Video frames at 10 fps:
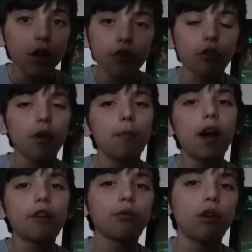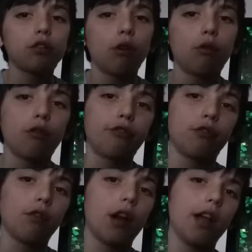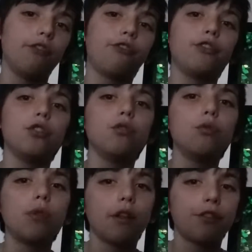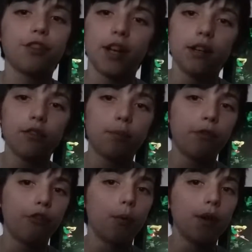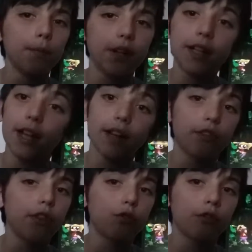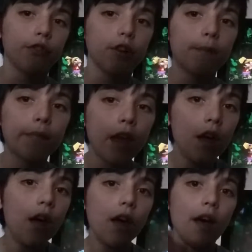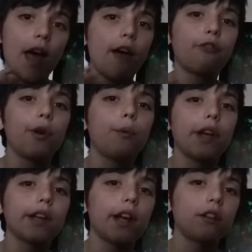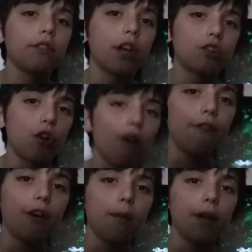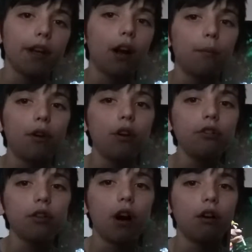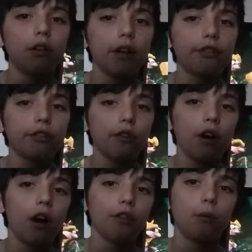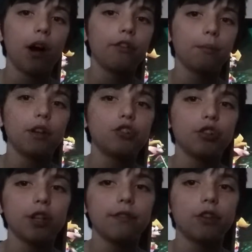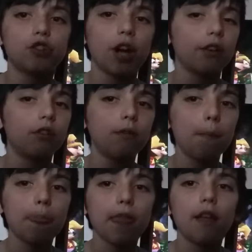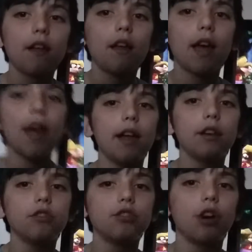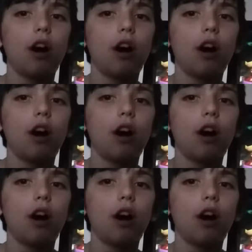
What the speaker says: So we might as well go over a few things before we get into this review. Every weekend there should hopefully be an upload, unless otherwise mentioned in the channel, and